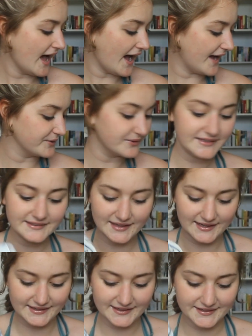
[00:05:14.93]
I really
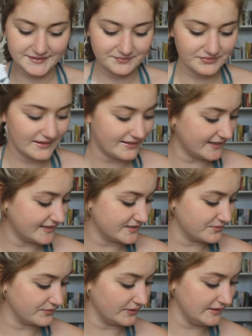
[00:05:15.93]
like it. I think it's
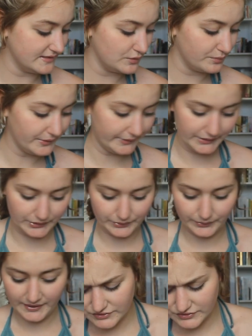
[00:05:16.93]
really super cute.